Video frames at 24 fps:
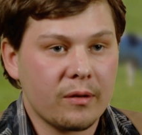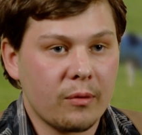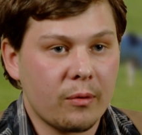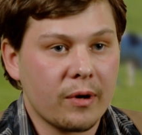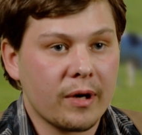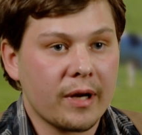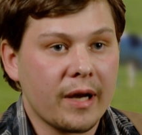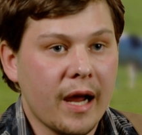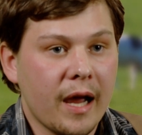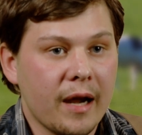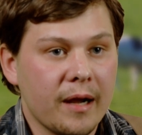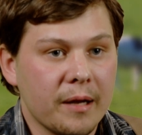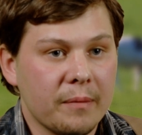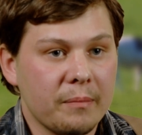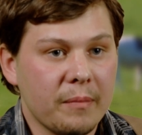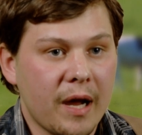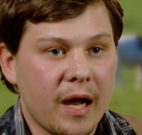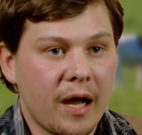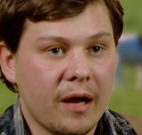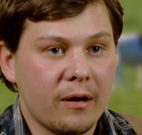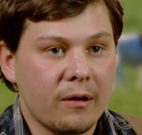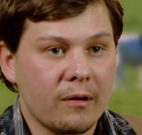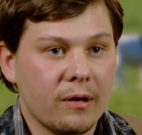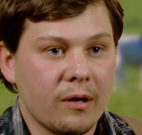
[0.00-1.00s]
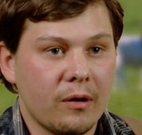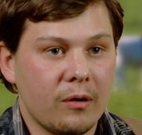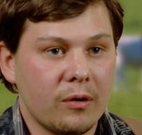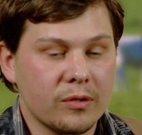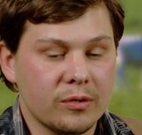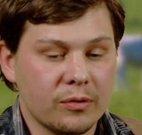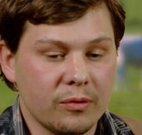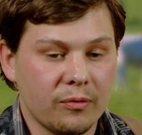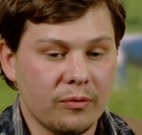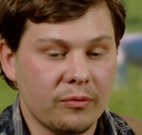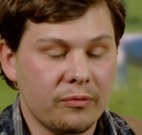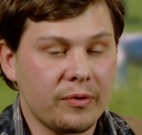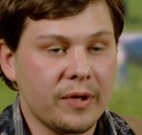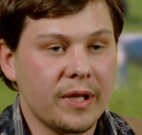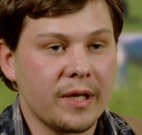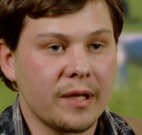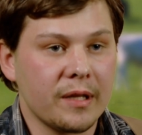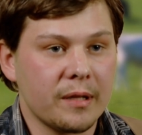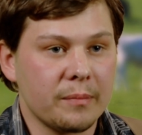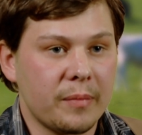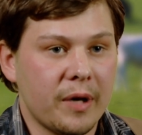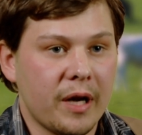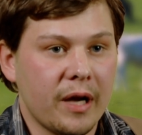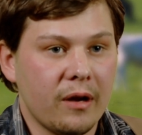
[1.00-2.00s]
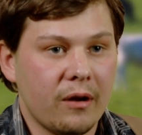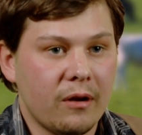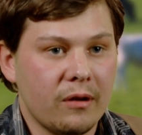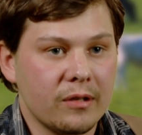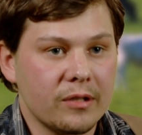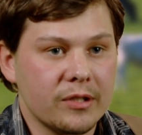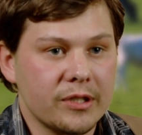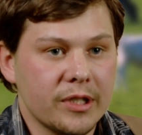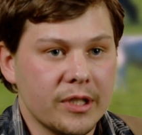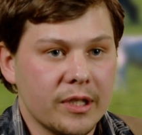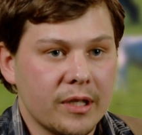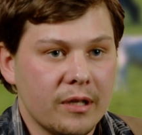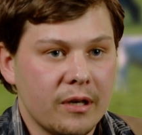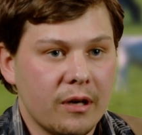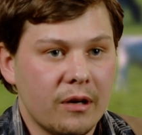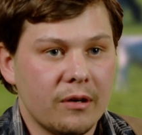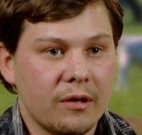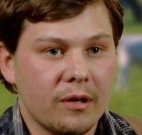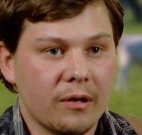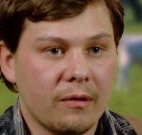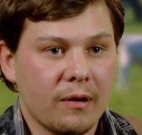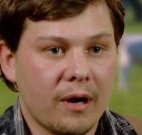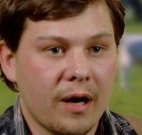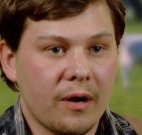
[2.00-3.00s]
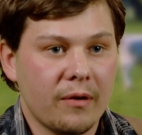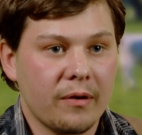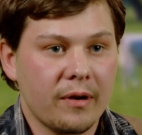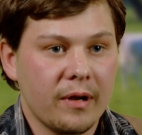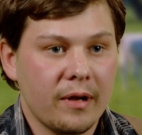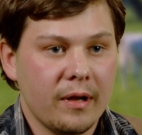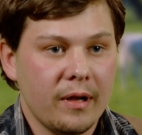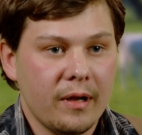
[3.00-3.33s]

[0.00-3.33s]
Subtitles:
organic matter and also feeding the biology underground.